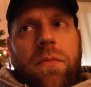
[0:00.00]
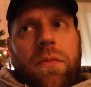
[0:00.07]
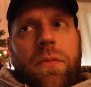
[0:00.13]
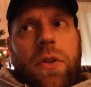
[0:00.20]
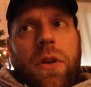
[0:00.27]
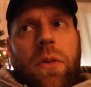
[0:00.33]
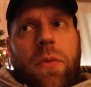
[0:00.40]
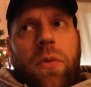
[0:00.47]

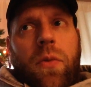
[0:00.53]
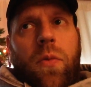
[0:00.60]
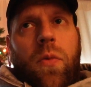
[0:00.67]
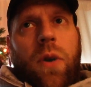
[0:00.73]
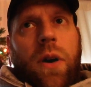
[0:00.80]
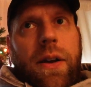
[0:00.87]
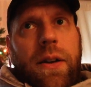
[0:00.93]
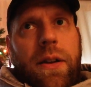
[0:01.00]
Number
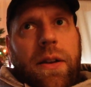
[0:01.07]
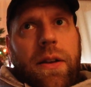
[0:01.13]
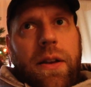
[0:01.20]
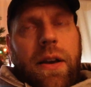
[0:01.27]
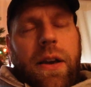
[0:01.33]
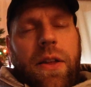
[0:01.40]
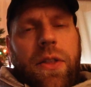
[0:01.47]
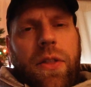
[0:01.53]
one,
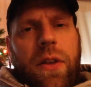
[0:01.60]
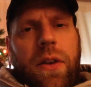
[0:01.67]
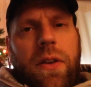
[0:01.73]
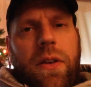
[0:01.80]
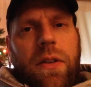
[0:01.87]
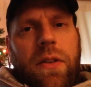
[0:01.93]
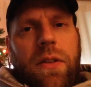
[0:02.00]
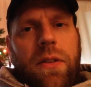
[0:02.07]
I
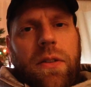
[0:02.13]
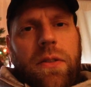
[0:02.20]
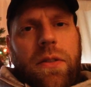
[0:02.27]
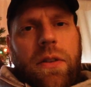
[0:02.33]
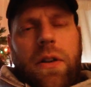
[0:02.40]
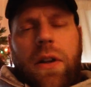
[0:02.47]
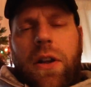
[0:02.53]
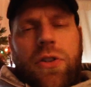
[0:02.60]
think
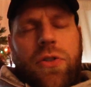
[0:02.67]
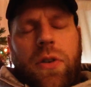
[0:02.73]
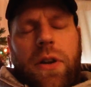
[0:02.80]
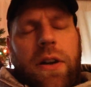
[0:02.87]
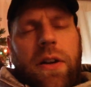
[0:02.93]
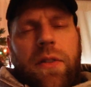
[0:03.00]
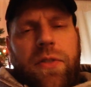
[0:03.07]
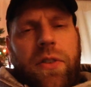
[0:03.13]
they're not
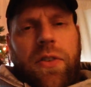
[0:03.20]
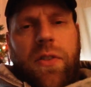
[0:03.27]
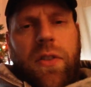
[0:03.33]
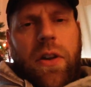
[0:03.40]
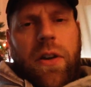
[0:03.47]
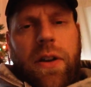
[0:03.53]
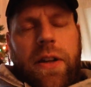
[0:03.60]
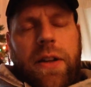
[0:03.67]
strong enough to
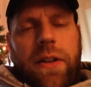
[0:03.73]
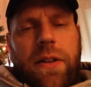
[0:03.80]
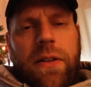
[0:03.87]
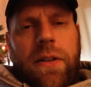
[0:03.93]
start it.